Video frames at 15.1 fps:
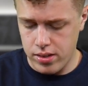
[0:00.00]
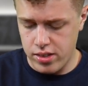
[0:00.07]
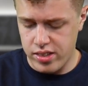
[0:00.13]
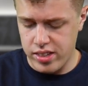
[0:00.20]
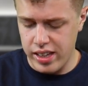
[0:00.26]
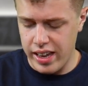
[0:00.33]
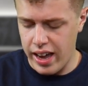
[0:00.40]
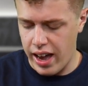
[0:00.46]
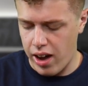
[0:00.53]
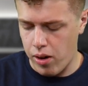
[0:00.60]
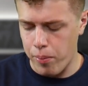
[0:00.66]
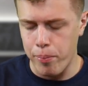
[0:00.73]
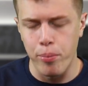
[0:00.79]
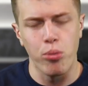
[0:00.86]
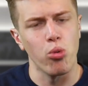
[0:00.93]
See
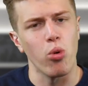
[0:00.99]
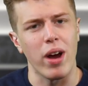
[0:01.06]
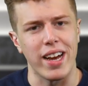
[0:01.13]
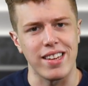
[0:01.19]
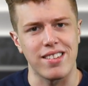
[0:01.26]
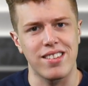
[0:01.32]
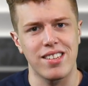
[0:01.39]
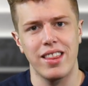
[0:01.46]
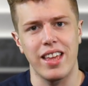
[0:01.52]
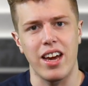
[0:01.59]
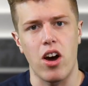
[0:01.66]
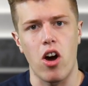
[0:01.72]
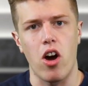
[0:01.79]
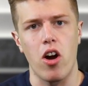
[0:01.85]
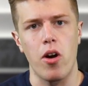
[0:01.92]
how bright they
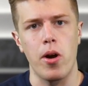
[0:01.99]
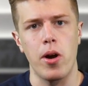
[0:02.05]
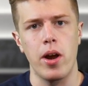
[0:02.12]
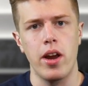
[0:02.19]
are